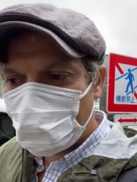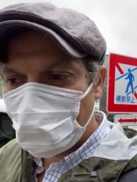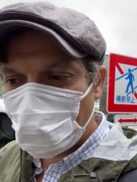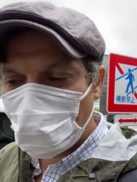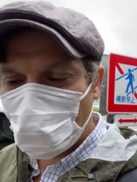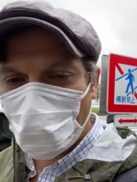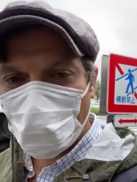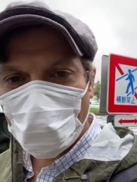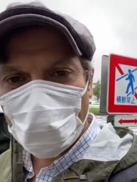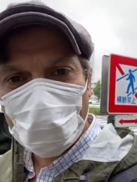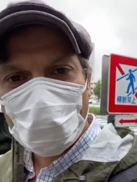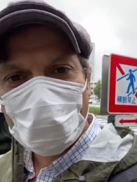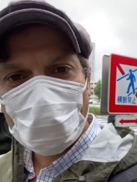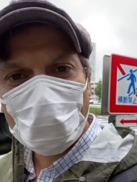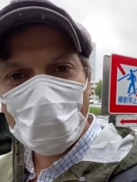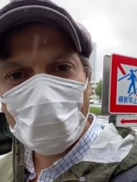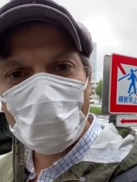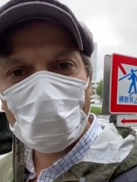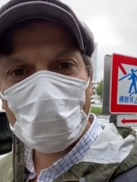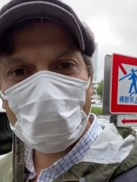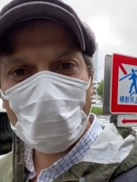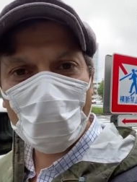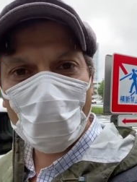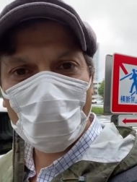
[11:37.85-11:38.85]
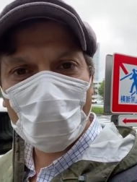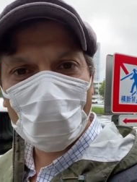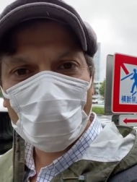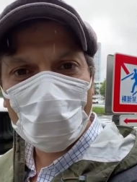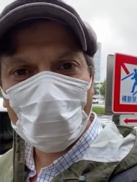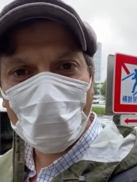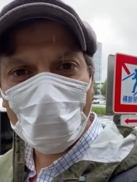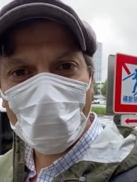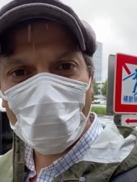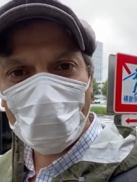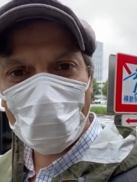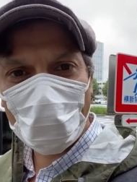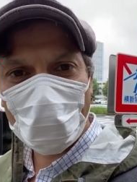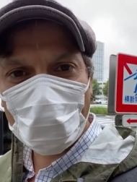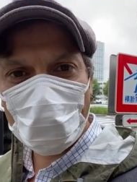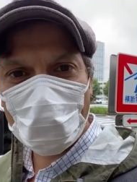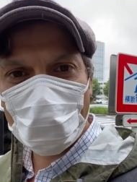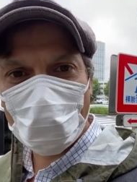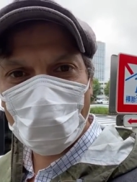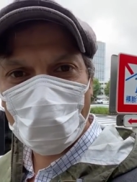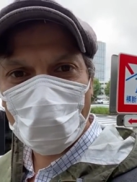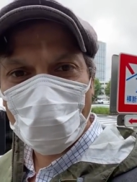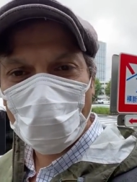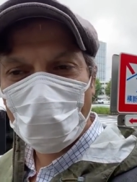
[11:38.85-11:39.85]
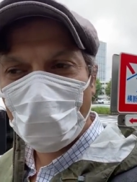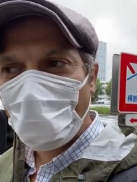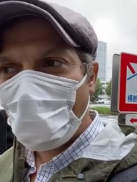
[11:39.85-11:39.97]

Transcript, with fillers: boom, there you go, I'm renewed.